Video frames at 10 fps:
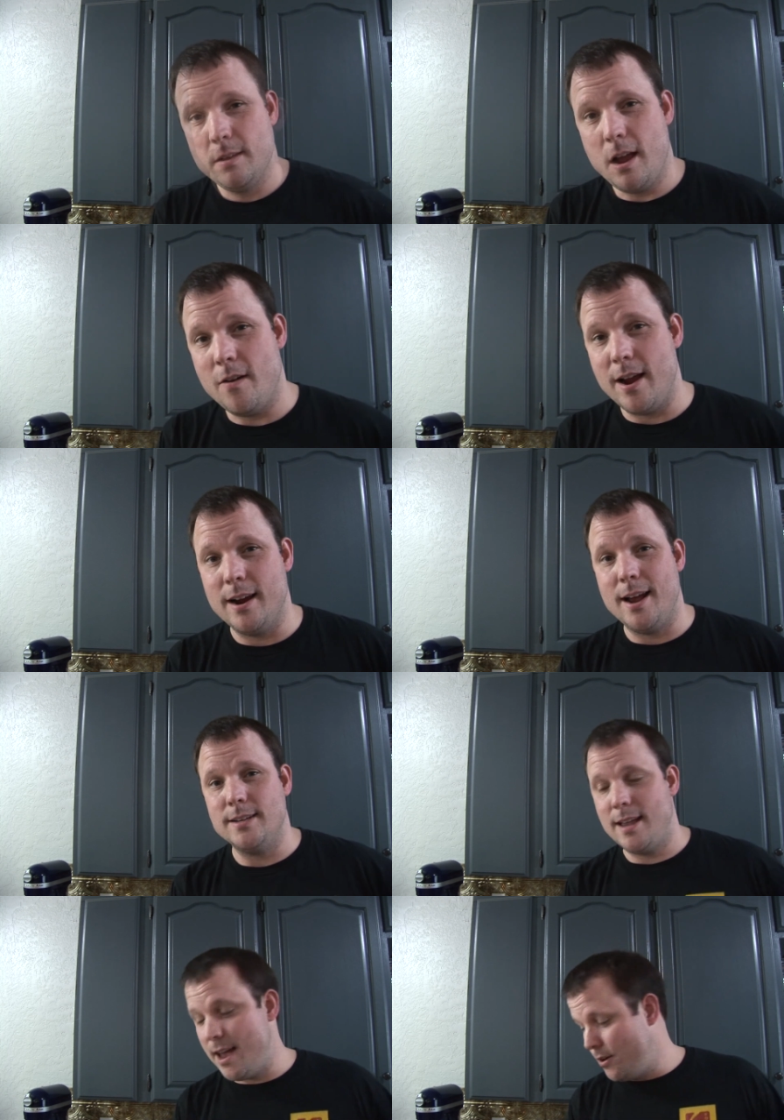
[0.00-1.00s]
All right,
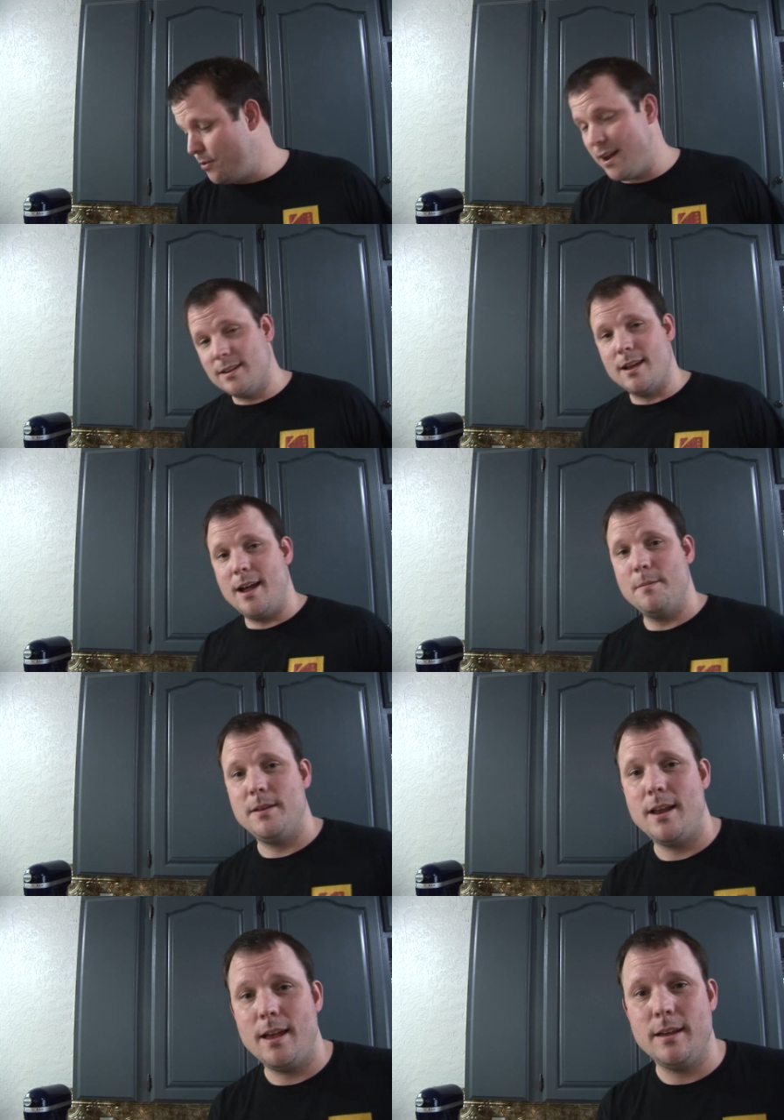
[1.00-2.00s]
guys, I had a great time
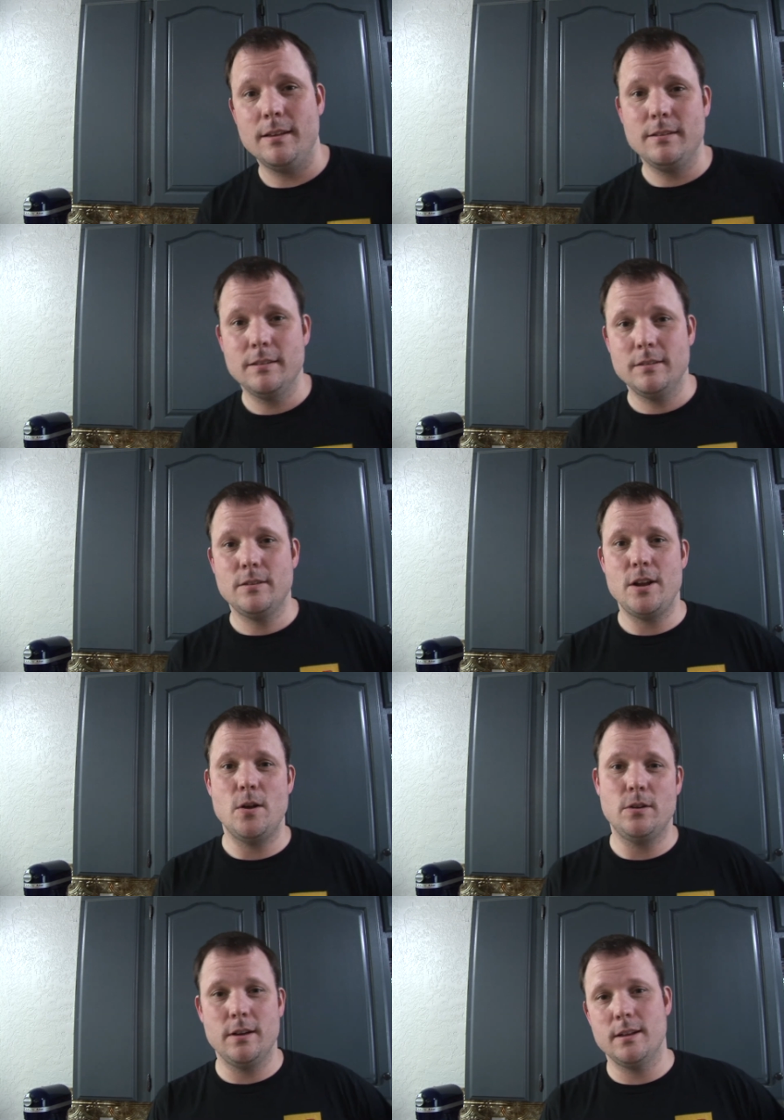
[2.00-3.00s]
today, you
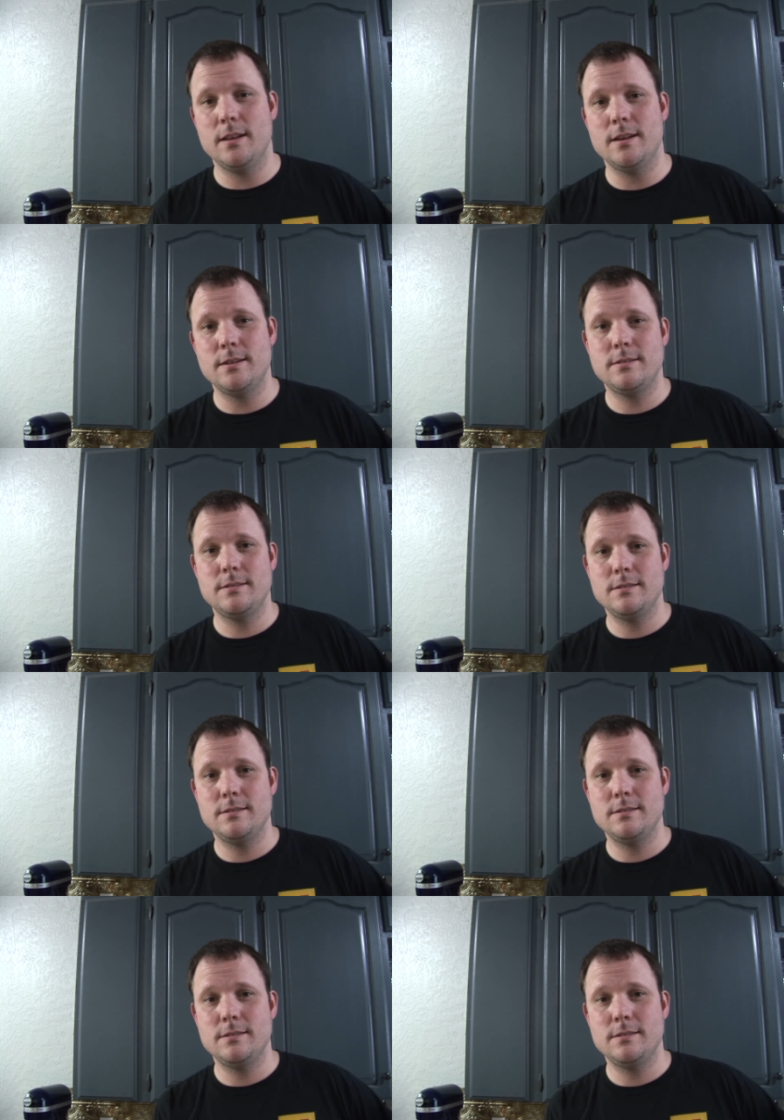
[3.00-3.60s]
know, cooking this.